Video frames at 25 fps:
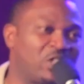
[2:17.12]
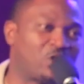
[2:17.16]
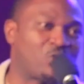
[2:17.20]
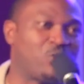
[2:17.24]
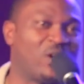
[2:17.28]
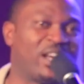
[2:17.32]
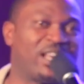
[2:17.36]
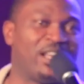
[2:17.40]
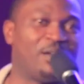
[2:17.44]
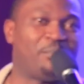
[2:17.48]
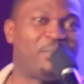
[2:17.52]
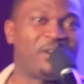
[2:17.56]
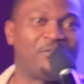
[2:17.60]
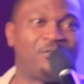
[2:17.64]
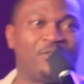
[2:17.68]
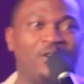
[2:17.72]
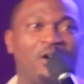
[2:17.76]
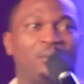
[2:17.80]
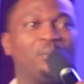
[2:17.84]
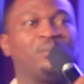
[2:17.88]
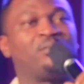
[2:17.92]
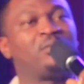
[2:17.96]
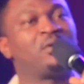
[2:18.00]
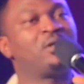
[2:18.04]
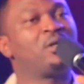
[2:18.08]
this way they
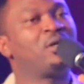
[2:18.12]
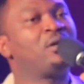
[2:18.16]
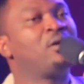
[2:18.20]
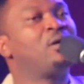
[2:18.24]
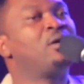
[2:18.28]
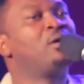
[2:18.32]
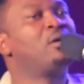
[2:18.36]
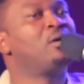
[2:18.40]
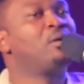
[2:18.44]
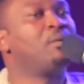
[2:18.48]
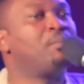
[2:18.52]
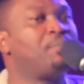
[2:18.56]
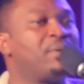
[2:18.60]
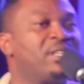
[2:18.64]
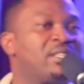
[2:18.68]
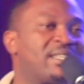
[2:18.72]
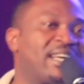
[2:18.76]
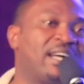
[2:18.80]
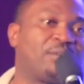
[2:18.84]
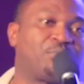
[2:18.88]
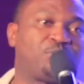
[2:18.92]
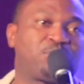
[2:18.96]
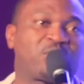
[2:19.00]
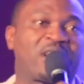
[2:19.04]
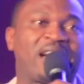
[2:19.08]
perform. Peter,
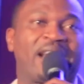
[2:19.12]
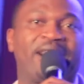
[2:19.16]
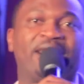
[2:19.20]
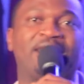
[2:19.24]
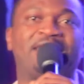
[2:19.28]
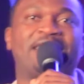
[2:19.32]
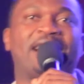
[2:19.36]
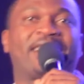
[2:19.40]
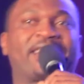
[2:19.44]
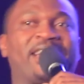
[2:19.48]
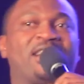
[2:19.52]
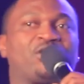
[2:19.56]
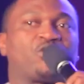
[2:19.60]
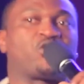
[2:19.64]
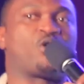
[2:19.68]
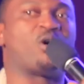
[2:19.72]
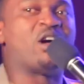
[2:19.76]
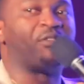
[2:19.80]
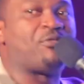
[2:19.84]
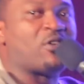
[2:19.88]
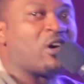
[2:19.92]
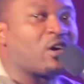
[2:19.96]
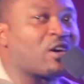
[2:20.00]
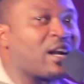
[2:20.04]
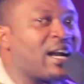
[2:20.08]
carry jacket to
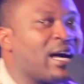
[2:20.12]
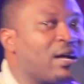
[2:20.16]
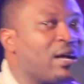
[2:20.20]
wait for